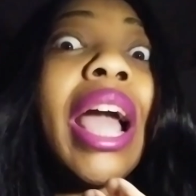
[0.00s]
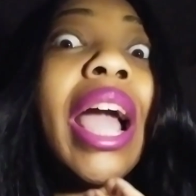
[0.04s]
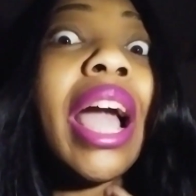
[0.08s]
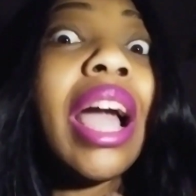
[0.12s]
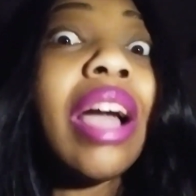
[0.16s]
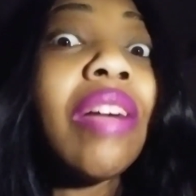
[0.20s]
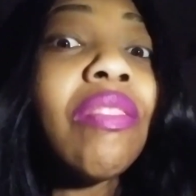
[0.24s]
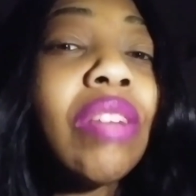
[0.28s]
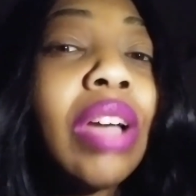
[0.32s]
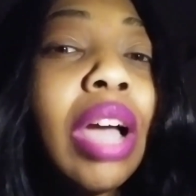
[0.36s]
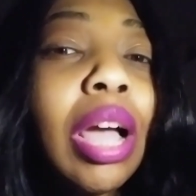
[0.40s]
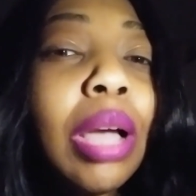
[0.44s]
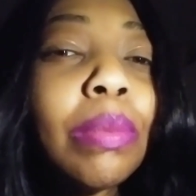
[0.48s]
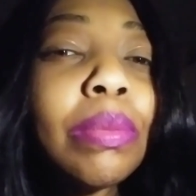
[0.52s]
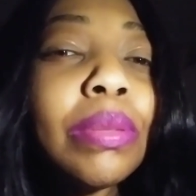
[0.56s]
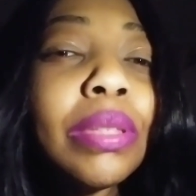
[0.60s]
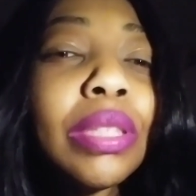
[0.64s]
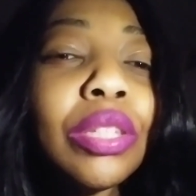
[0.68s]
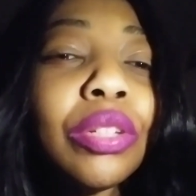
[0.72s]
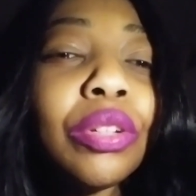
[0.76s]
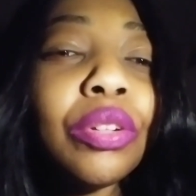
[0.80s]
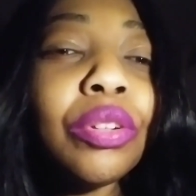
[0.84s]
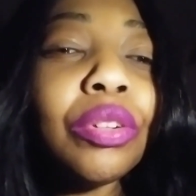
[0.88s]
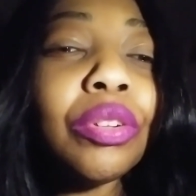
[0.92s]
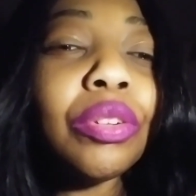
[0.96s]
I've
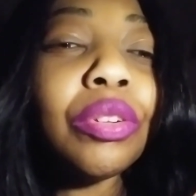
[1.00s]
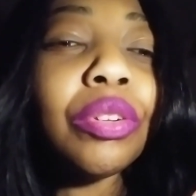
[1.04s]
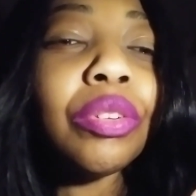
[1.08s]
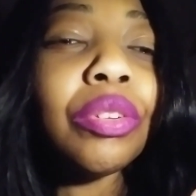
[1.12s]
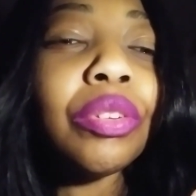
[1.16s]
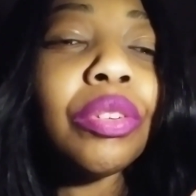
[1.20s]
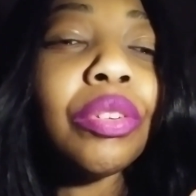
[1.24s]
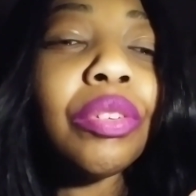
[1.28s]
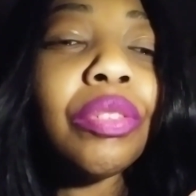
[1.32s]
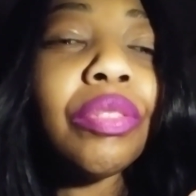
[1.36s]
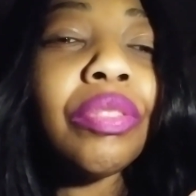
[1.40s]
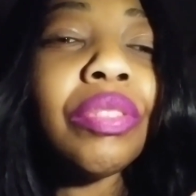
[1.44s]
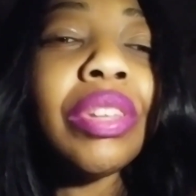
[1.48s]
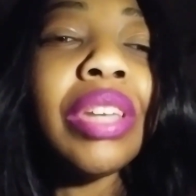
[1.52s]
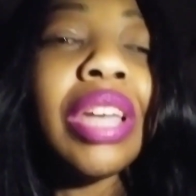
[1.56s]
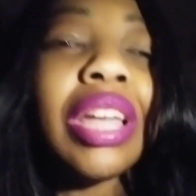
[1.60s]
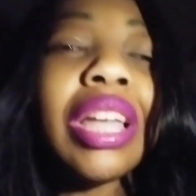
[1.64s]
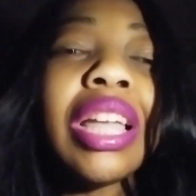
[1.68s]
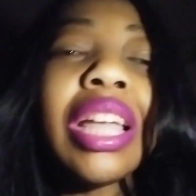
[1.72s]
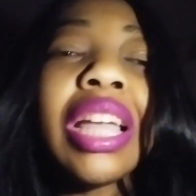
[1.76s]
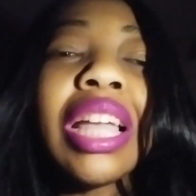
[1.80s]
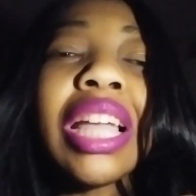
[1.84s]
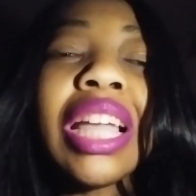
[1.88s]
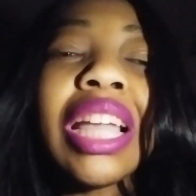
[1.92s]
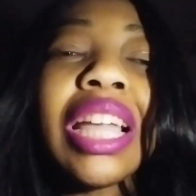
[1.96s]
observed,
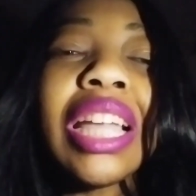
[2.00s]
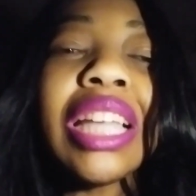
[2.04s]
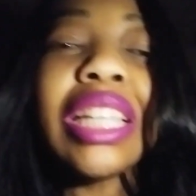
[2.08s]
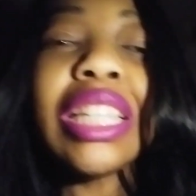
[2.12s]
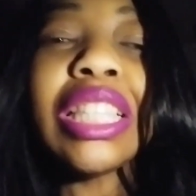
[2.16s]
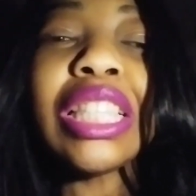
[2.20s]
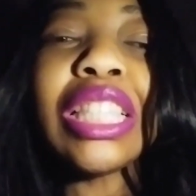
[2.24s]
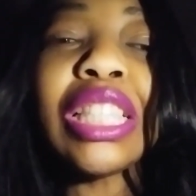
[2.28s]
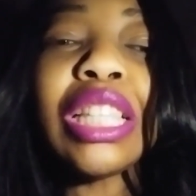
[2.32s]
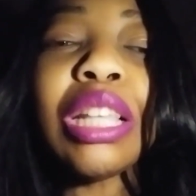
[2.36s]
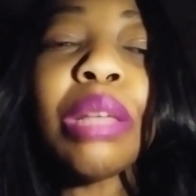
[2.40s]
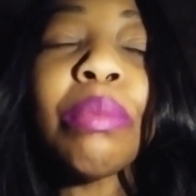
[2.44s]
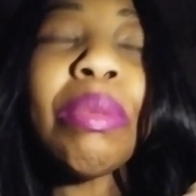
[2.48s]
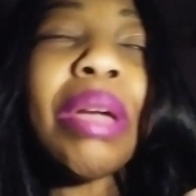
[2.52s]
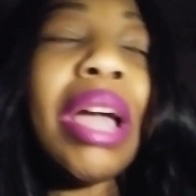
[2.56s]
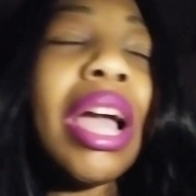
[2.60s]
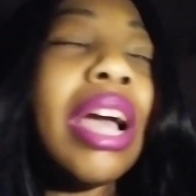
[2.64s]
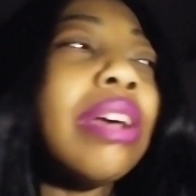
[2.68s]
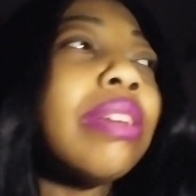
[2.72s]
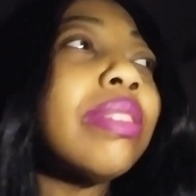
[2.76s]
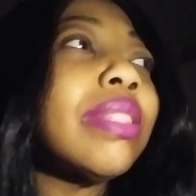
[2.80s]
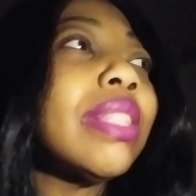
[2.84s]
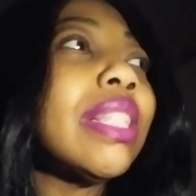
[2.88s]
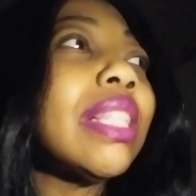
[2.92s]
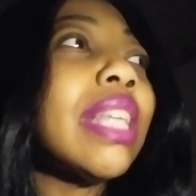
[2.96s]
it's some
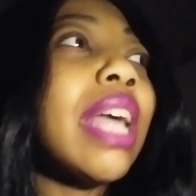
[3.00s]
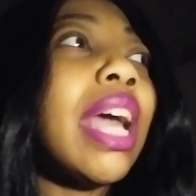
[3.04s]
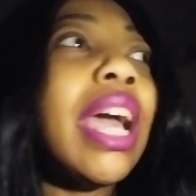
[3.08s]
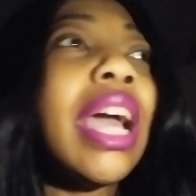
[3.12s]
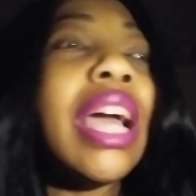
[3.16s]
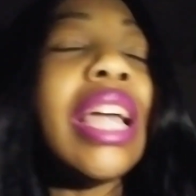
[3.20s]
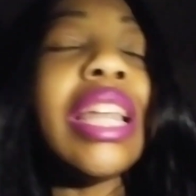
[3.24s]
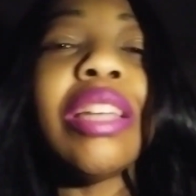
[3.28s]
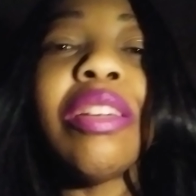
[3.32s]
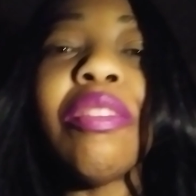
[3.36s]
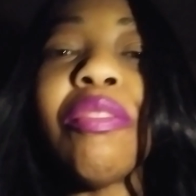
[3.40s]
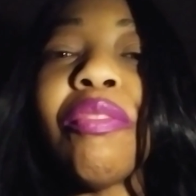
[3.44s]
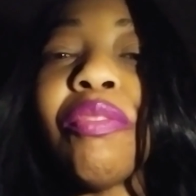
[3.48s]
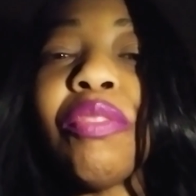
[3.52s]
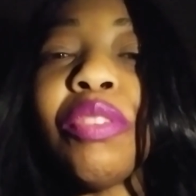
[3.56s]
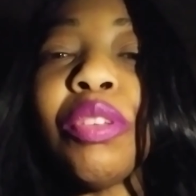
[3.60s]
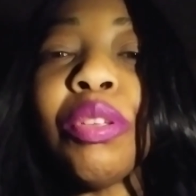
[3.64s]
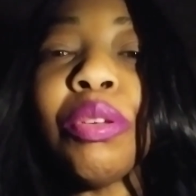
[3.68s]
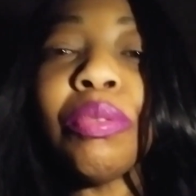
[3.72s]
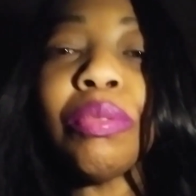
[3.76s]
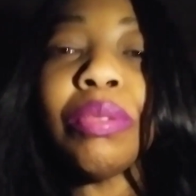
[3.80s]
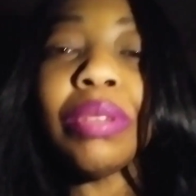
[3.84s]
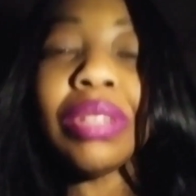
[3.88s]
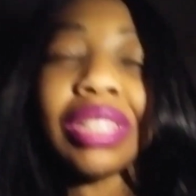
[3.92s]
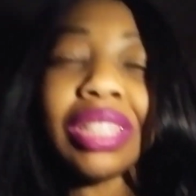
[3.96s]
outside
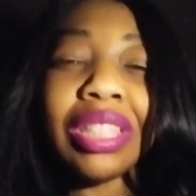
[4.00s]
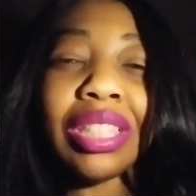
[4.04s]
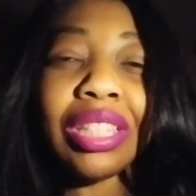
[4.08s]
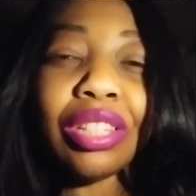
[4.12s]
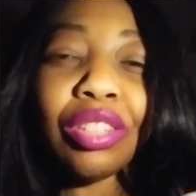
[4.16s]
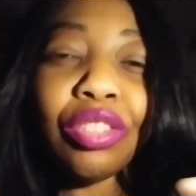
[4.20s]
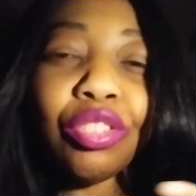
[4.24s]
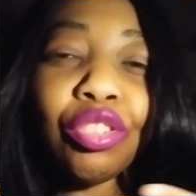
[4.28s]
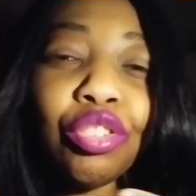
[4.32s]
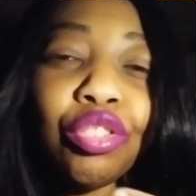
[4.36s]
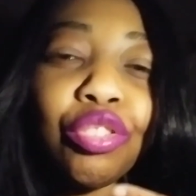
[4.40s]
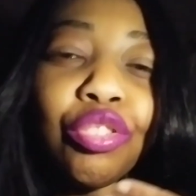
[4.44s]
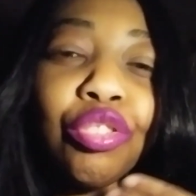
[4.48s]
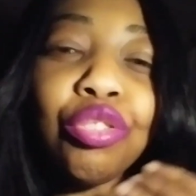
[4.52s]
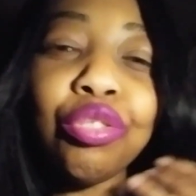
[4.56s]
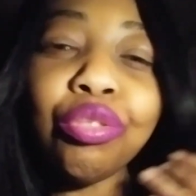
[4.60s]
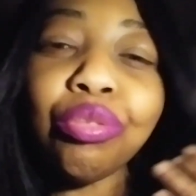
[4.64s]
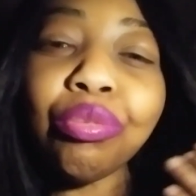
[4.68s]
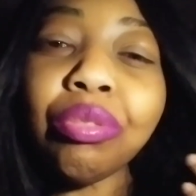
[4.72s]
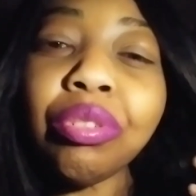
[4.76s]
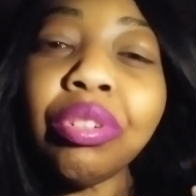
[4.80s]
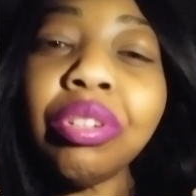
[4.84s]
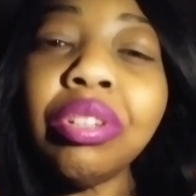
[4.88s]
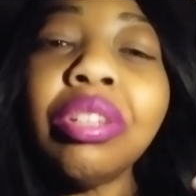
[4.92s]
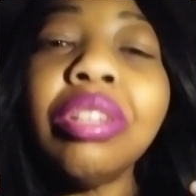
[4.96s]
influence such as
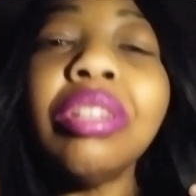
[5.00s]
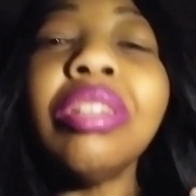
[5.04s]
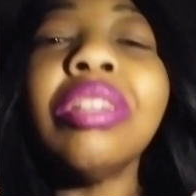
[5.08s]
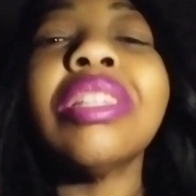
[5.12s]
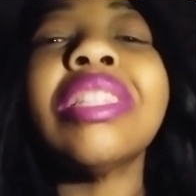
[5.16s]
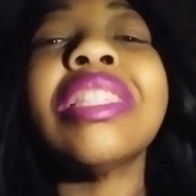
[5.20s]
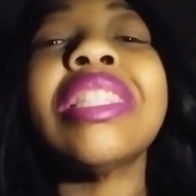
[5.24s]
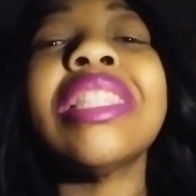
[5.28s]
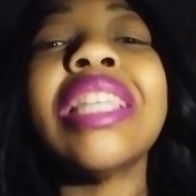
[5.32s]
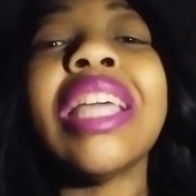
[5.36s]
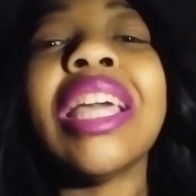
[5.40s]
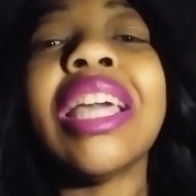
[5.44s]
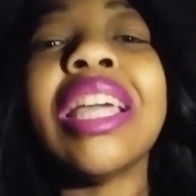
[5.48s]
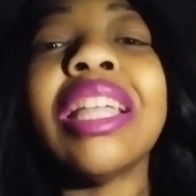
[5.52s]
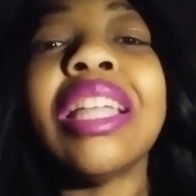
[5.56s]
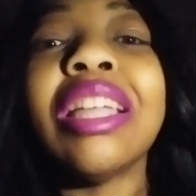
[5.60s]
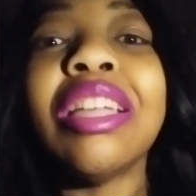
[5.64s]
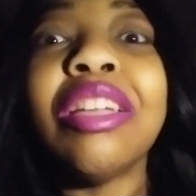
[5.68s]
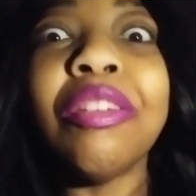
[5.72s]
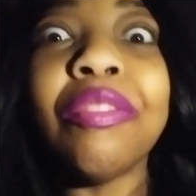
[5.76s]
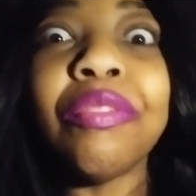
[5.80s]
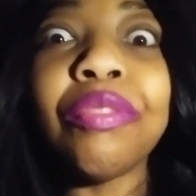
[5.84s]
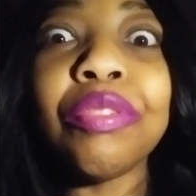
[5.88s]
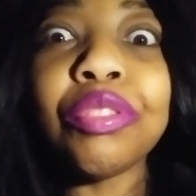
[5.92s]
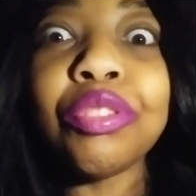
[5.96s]
drugs that
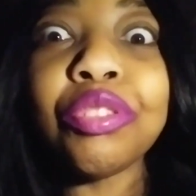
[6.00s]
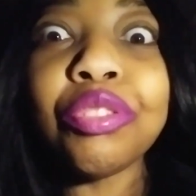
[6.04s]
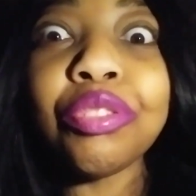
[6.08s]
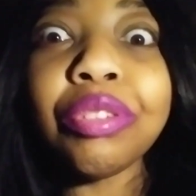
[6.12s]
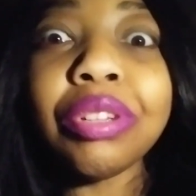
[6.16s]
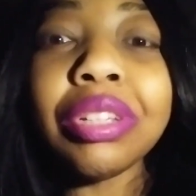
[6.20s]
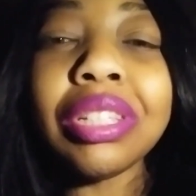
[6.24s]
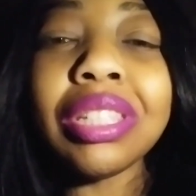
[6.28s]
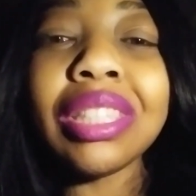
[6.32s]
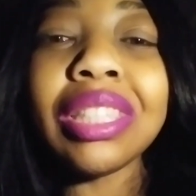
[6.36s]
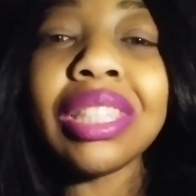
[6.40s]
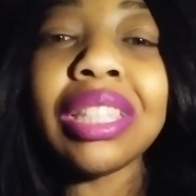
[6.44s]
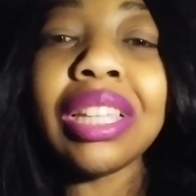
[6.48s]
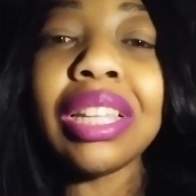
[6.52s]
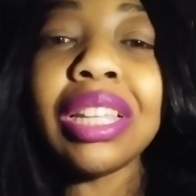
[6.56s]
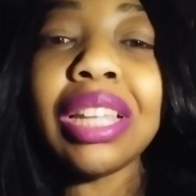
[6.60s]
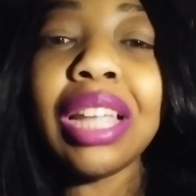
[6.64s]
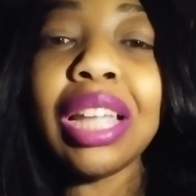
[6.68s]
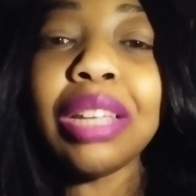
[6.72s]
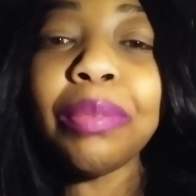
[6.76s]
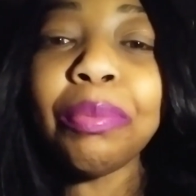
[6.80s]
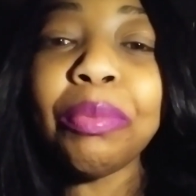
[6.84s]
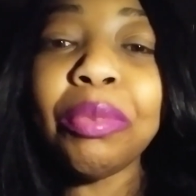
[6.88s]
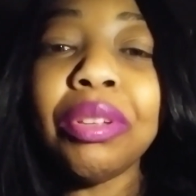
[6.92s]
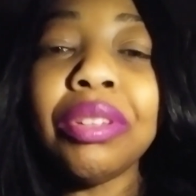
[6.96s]
infiltrates the
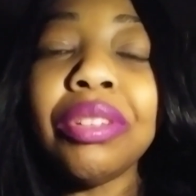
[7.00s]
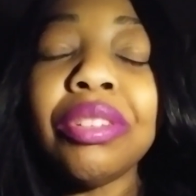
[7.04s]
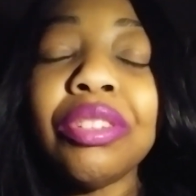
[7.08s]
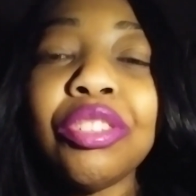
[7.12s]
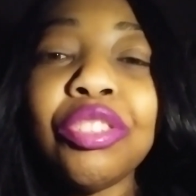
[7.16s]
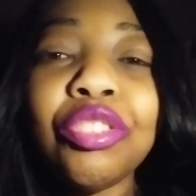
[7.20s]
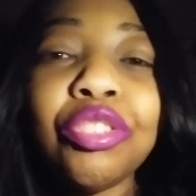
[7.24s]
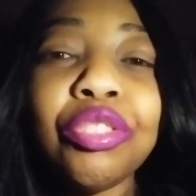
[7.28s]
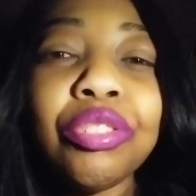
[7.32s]
neighborhood,